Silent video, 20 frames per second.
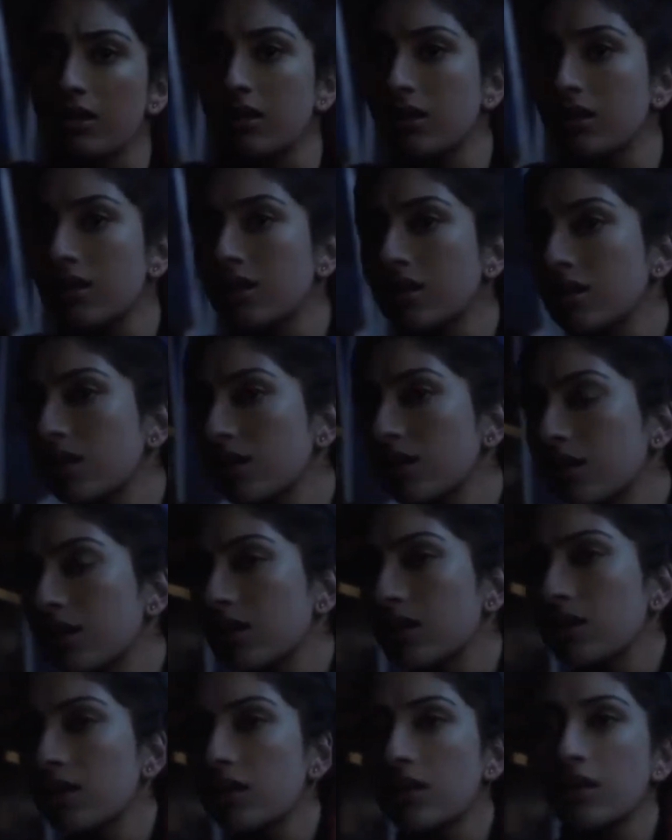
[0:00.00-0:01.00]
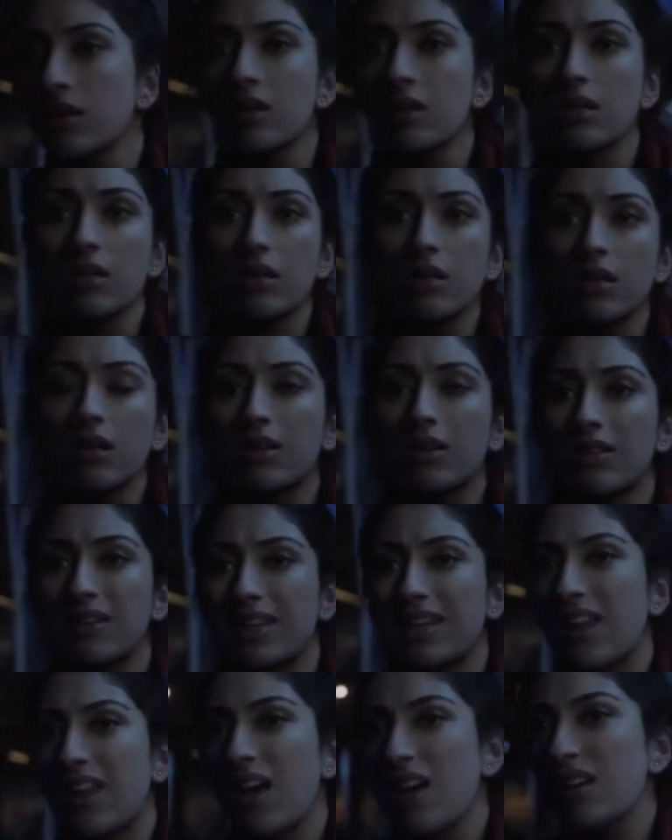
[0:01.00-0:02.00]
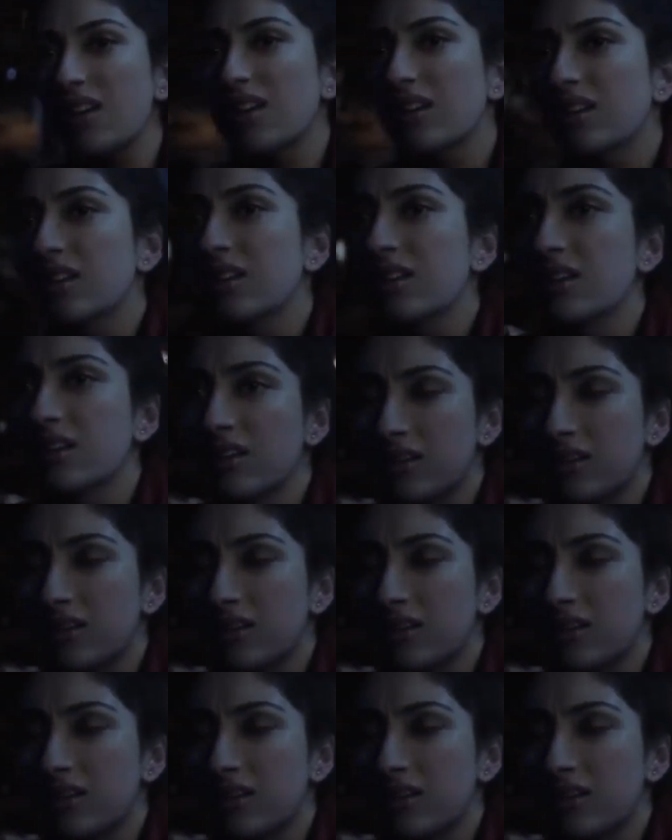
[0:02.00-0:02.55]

you will find out in the end from her